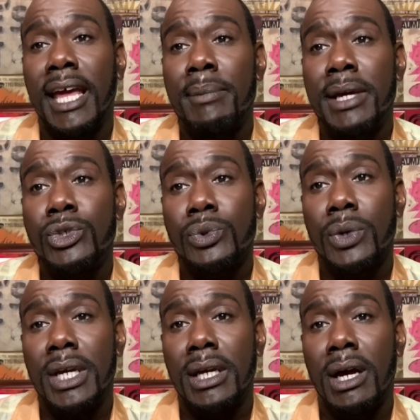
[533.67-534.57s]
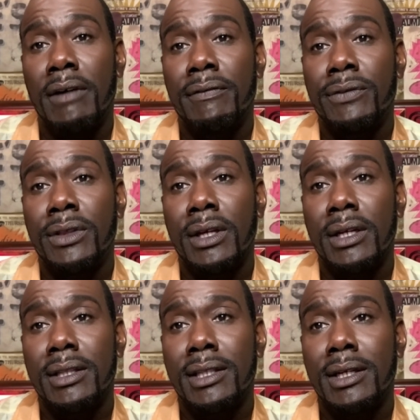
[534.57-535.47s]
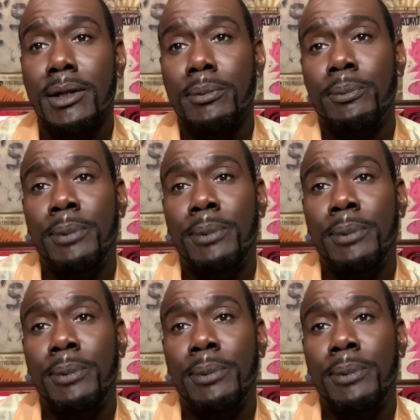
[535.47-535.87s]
imagery of the